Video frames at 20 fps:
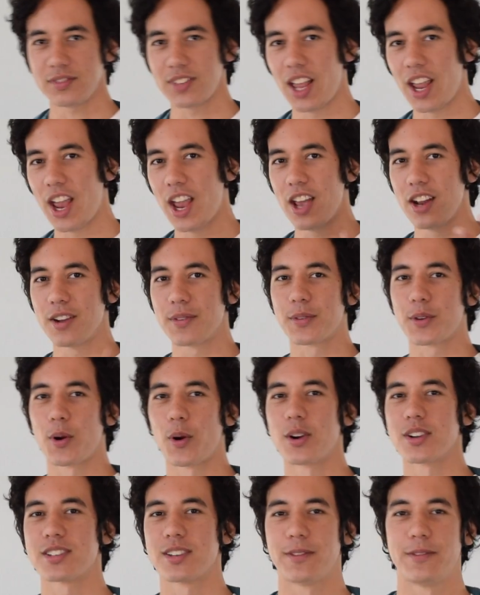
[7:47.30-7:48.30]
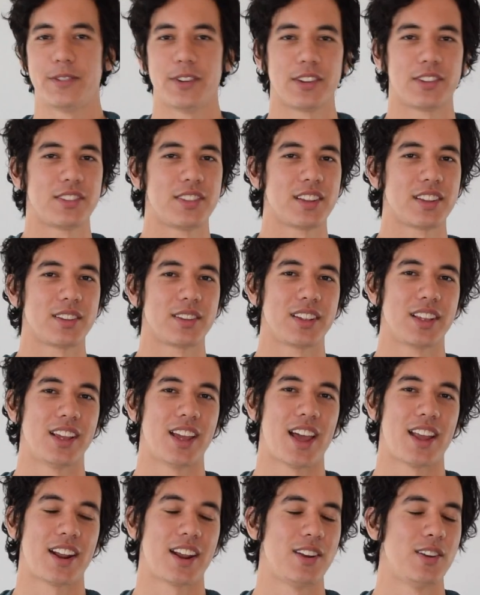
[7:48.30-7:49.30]
And of course, the fifth thing
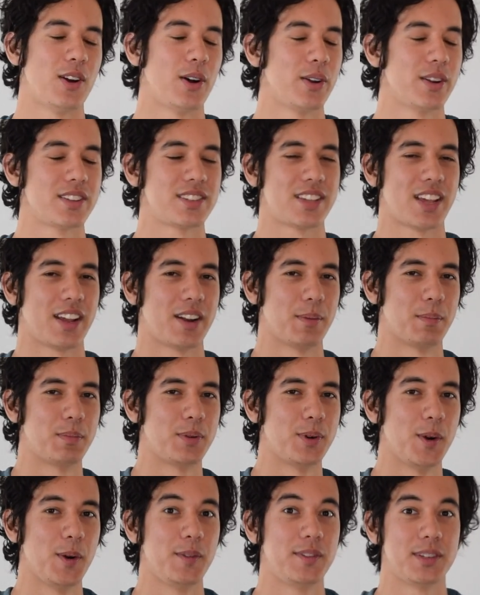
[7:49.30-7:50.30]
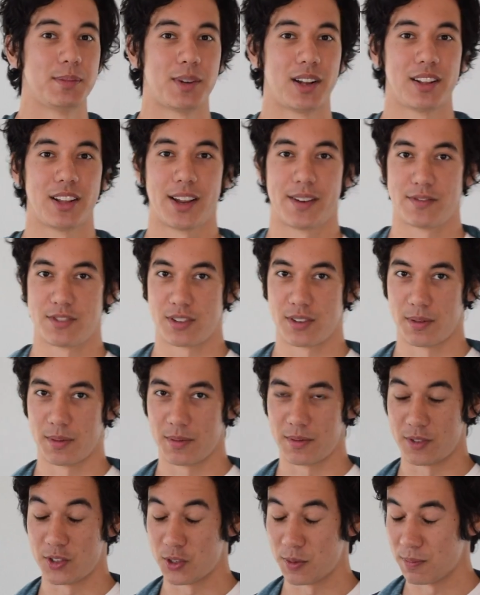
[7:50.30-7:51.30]
that I noticed that improved in my life dr-
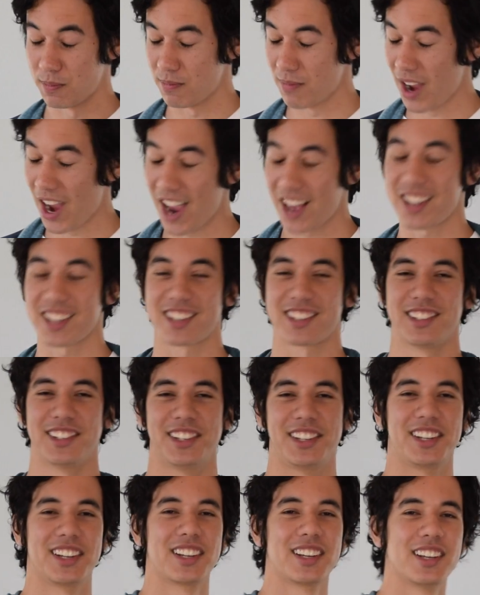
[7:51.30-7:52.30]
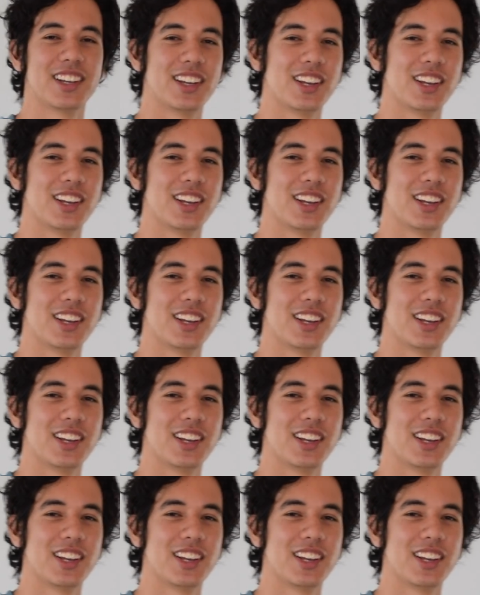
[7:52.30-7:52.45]
dramatically